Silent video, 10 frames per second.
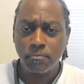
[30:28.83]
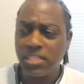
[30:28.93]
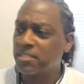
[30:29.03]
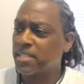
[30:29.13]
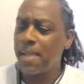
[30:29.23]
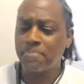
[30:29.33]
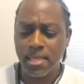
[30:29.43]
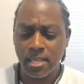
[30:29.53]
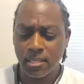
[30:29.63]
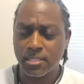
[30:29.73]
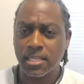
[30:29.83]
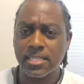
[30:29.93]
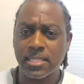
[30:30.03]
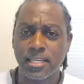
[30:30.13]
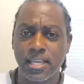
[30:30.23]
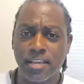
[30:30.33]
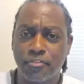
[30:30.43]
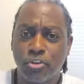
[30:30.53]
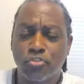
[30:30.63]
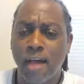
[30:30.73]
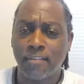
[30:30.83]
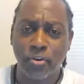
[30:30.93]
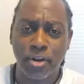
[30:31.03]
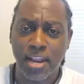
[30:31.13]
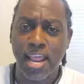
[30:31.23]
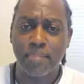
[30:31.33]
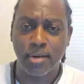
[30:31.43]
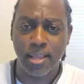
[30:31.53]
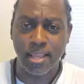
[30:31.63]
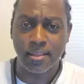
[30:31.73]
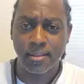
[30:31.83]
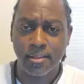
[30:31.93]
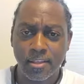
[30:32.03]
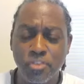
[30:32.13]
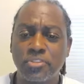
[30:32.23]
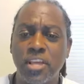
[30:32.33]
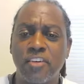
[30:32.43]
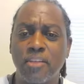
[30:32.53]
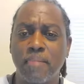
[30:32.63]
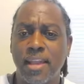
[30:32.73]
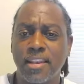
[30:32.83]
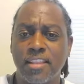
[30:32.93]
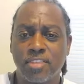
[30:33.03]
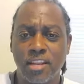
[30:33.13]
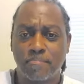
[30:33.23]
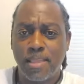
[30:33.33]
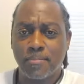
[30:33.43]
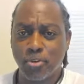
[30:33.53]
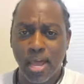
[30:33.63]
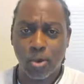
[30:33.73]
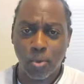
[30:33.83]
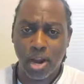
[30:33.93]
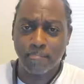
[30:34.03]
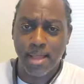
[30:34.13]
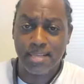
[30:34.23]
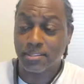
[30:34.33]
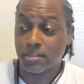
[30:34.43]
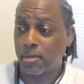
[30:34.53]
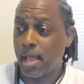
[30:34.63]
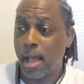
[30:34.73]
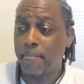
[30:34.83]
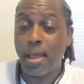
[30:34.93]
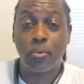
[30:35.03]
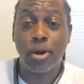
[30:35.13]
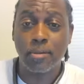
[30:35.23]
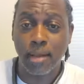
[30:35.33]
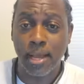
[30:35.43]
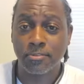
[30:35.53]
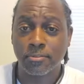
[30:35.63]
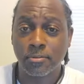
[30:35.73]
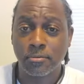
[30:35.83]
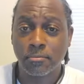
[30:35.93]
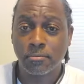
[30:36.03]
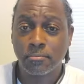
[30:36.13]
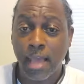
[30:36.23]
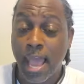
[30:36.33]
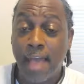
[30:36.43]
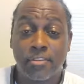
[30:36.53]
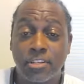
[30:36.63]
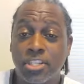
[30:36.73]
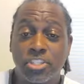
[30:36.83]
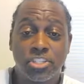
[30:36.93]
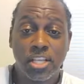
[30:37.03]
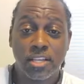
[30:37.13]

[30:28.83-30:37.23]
The same thing is if you're traveling on an airplane. You see everybody telling people you got to wear a mask. I'm not wearing a mask. I have conditions